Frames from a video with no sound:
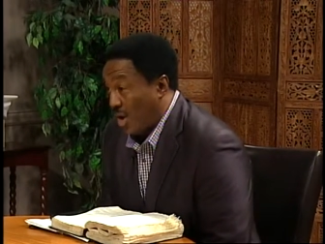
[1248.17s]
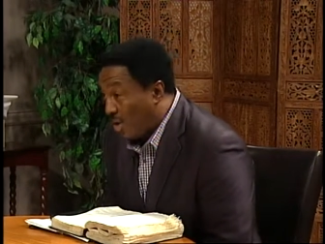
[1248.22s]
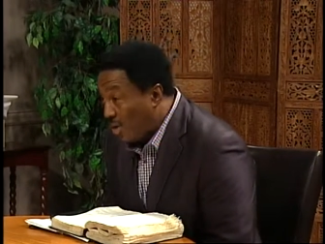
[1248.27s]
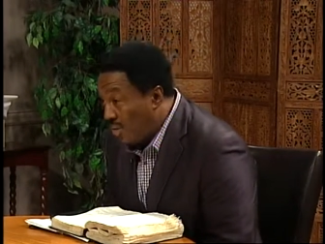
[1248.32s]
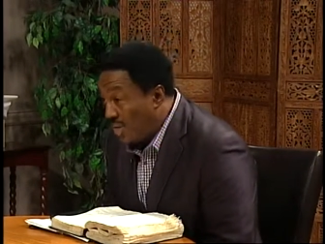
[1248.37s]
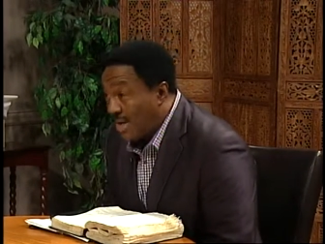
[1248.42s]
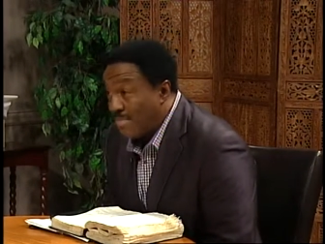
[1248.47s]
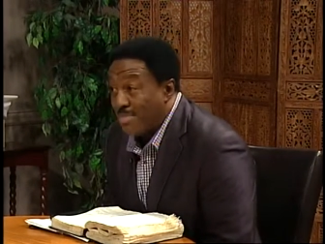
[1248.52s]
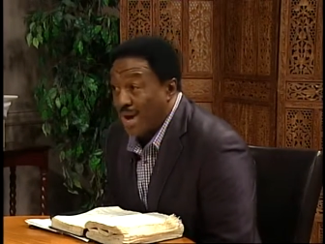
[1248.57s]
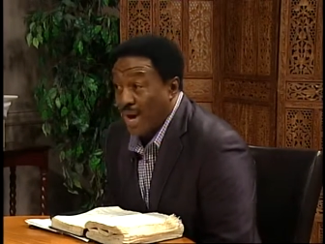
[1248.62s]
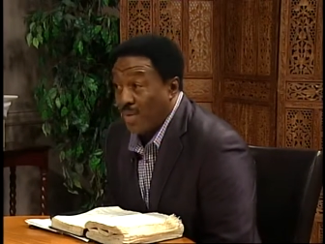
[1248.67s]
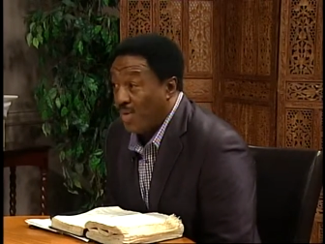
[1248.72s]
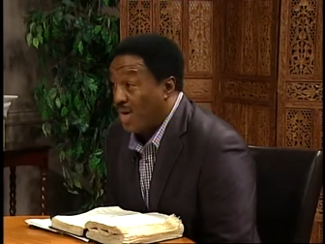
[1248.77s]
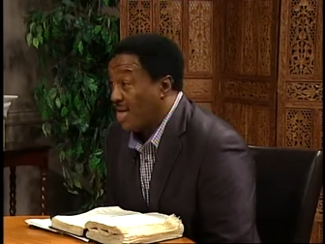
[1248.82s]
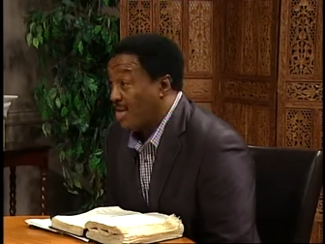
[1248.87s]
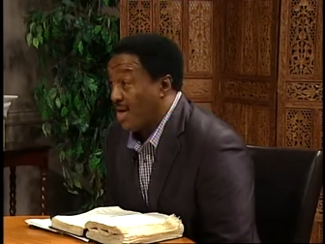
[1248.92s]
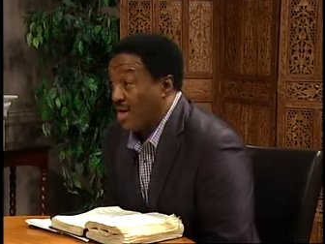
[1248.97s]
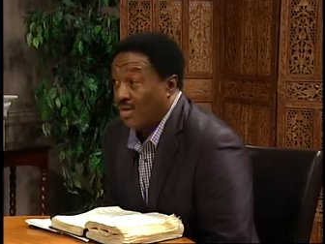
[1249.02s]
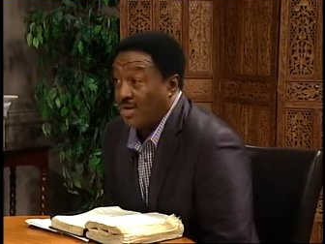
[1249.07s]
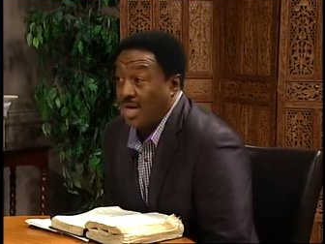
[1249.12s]
only by way
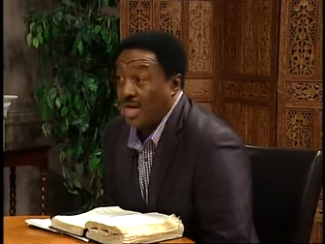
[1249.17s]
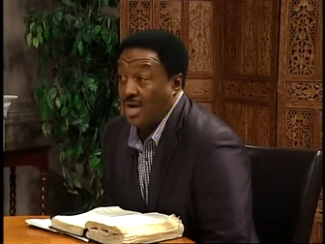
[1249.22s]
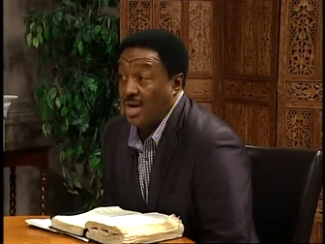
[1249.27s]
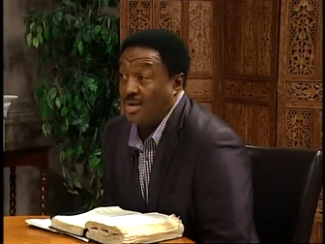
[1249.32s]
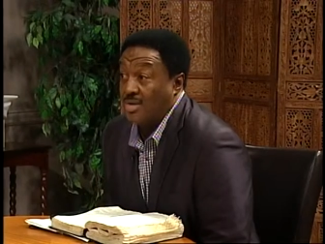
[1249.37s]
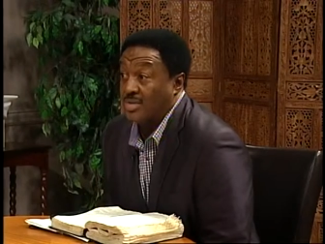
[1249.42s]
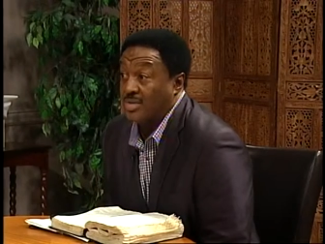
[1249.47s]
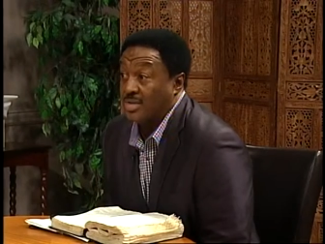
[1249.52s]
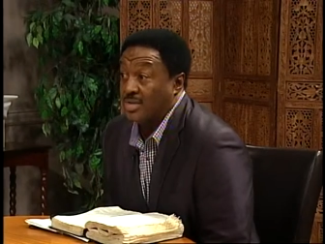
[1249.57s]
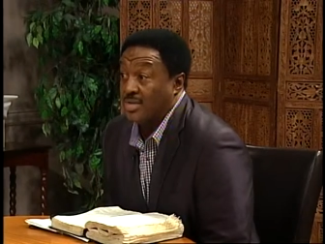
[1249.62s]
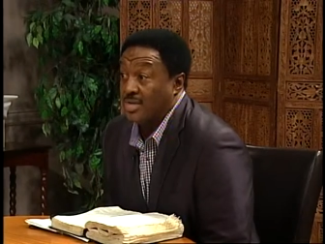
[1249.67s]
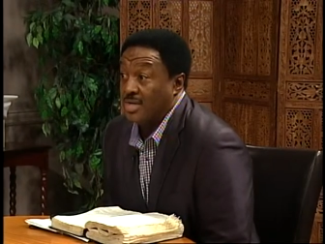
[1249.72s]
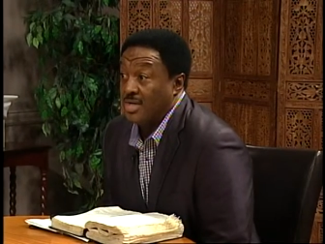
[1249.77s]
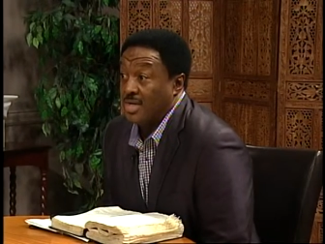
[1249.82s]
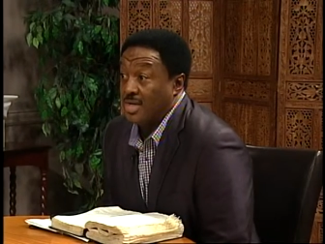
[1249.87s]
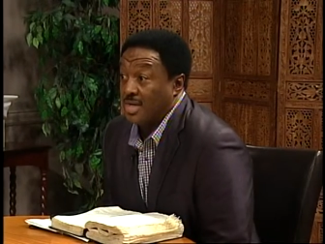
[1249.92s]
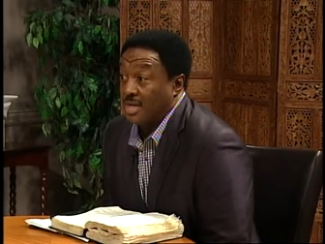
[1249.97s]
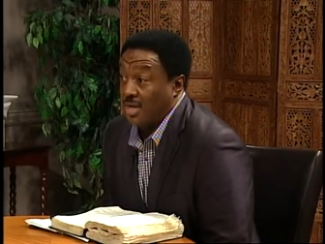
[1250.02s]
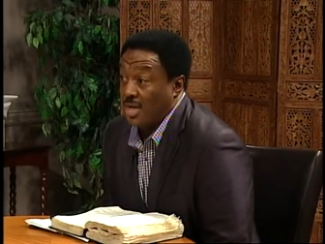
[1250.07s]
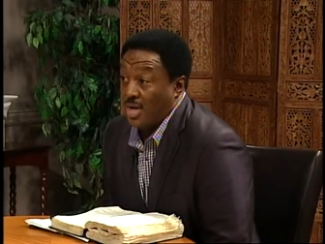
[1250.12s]
of the Holy Ghost. Yes.
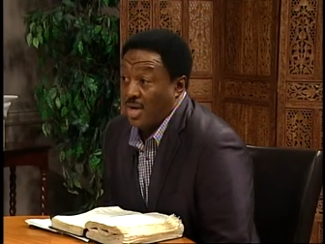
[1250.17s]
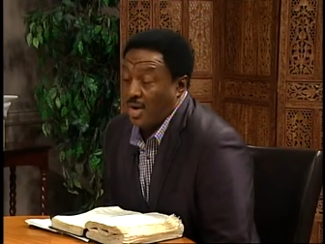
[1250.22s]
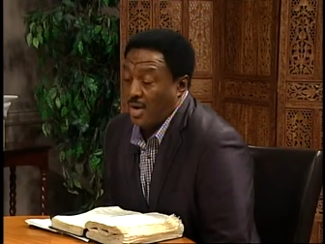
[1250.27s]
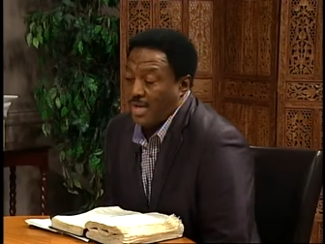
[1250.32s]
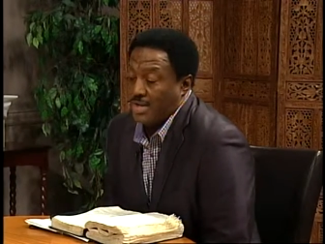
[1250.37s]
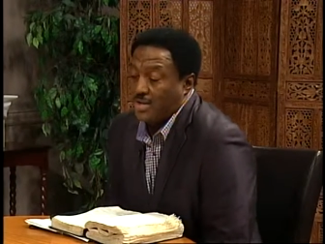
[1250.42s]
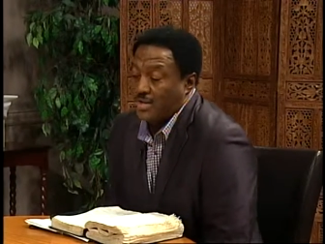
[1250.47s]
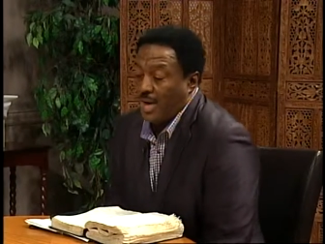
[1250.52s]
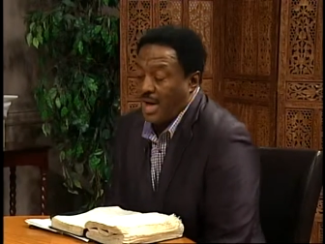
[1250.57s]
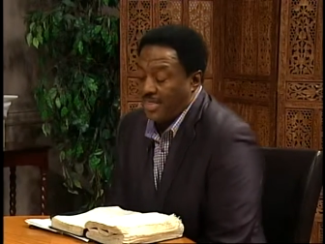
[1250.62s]
You mm -hmm. know, and mm-hmm.